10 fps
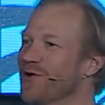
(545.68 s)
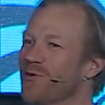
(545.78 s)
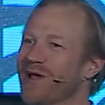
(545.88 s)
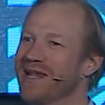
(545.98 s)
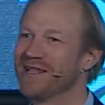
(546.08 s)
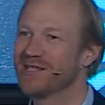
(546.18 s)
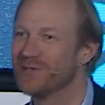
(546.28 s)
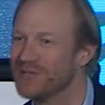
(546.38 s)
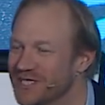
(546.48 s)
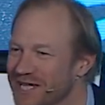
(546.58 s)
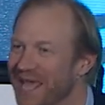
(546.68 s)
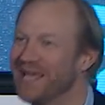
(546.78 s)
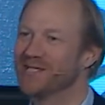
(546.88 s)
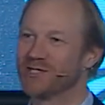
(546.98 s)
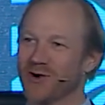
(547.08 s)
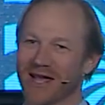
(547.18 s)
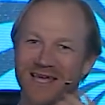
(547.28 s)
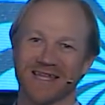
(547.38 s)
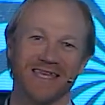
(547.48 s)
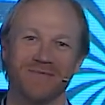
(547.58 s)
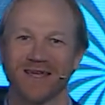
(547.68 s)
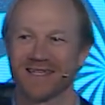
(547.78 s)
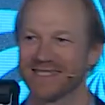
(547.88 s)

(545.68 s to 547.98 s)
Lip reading: you're willing to change your academic